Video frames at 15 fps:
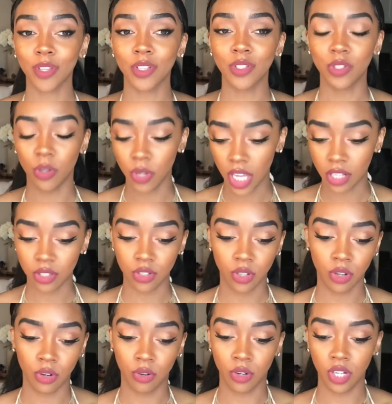So yeah,
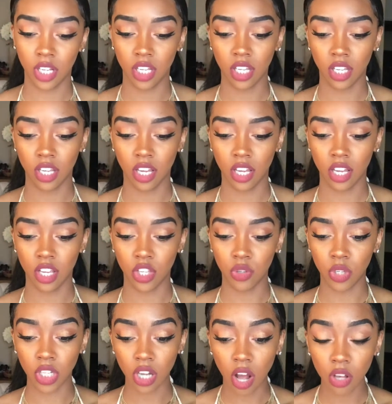so you
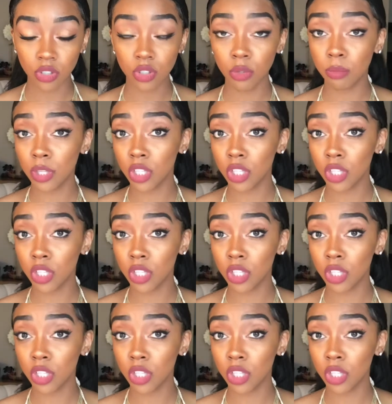can also